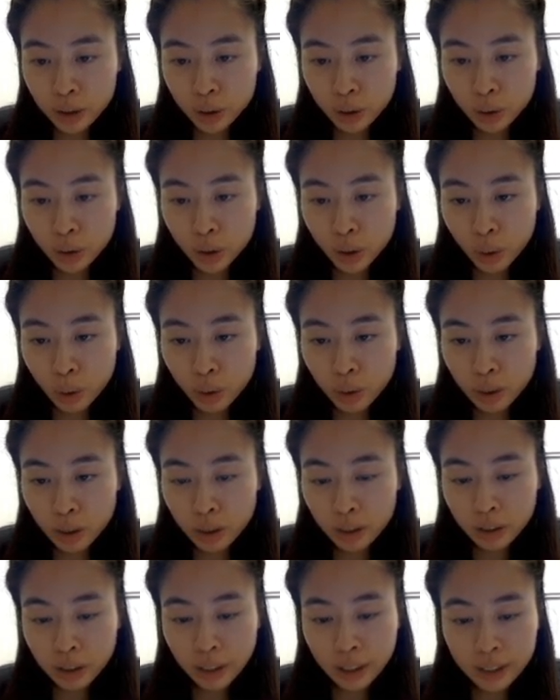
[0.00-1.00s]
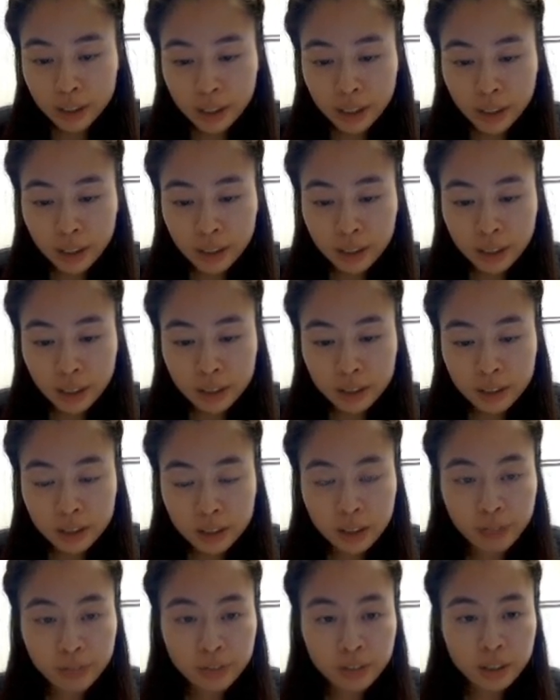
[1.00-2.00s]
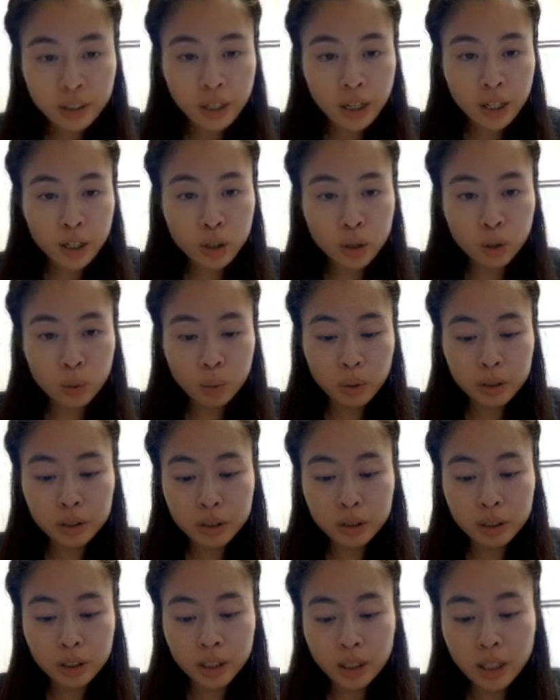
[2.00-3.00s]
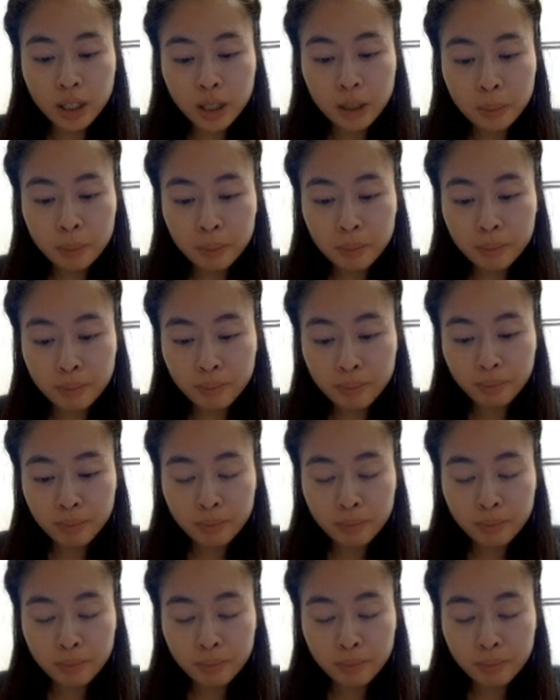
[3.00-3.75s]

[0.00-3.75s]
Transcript: So yoga legging, that's definitely a good one to keep.